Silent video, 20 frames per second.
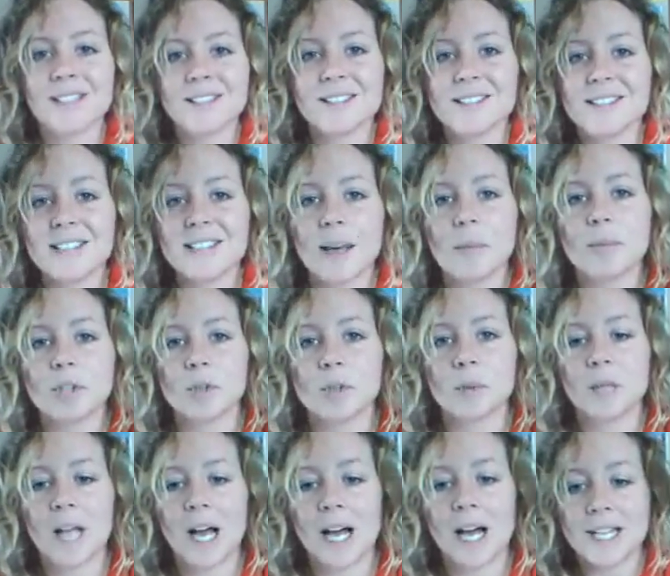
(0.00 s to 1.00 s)

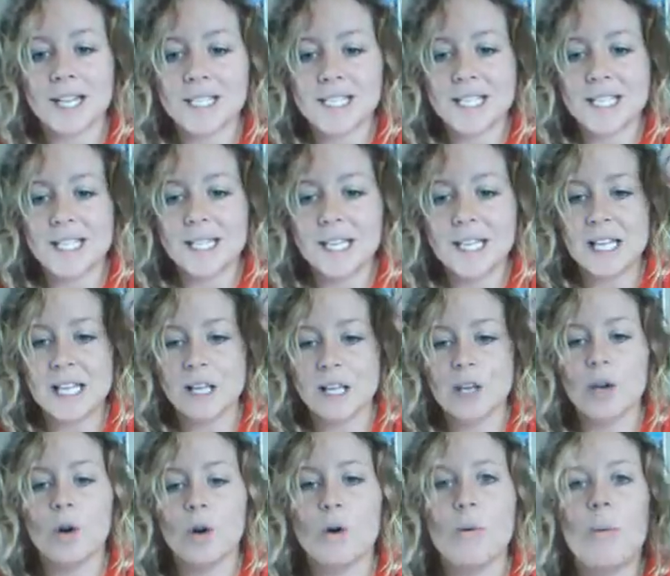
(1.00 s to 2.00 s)
conceptualize in the
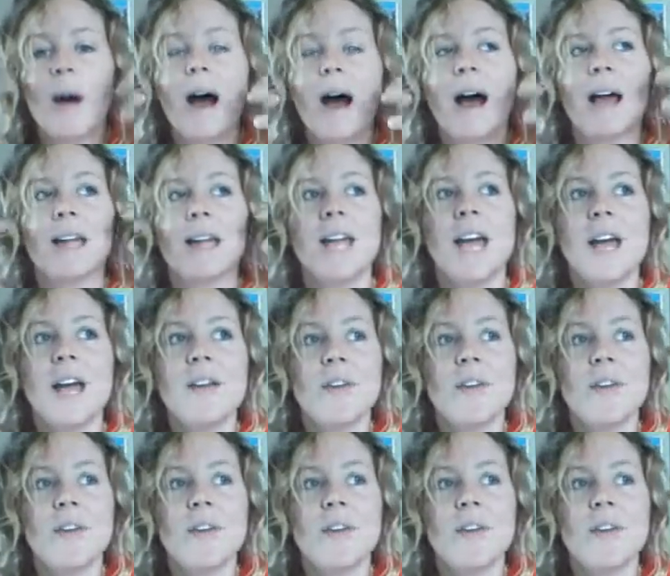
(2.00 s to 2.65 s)
ego mind